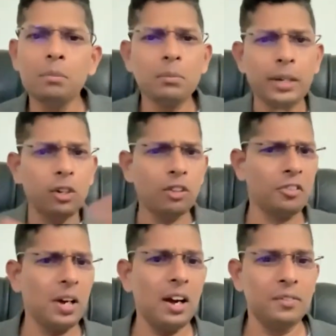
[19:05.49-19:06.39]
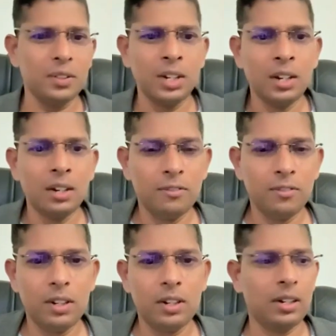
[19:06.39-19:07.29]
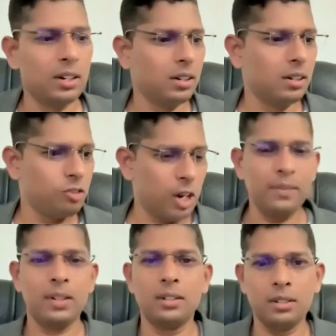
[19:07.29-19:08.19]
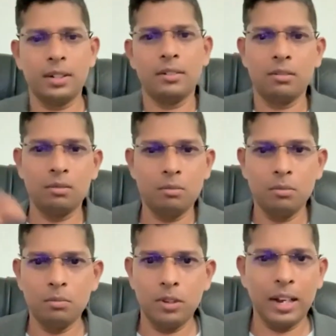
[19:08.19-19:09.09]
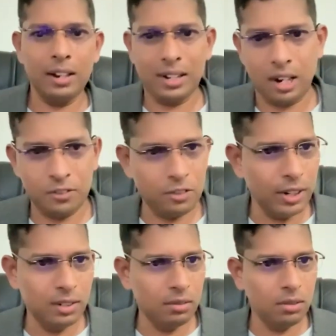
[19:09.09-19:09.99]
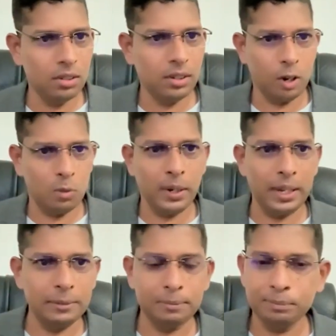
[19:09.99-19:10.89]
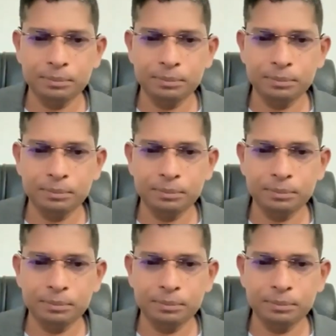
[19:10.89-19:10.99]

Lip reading: Many of you have traveled in aircraft, right? Aeroplane.